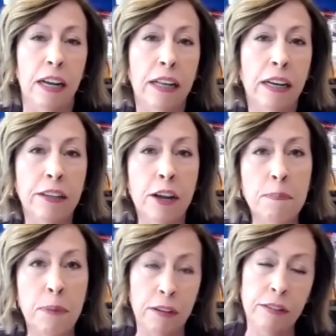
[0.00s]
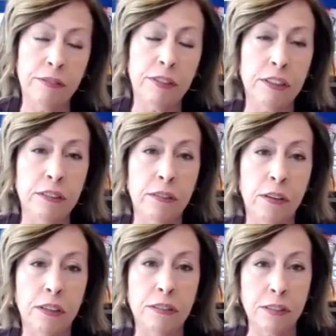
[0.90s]
And I know both of you
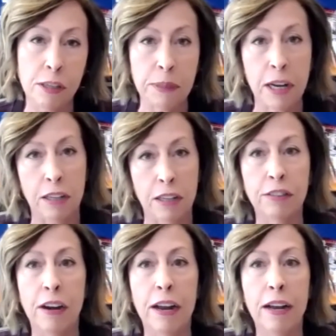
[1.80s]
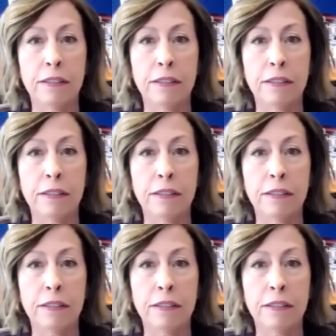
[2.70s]
subcontract,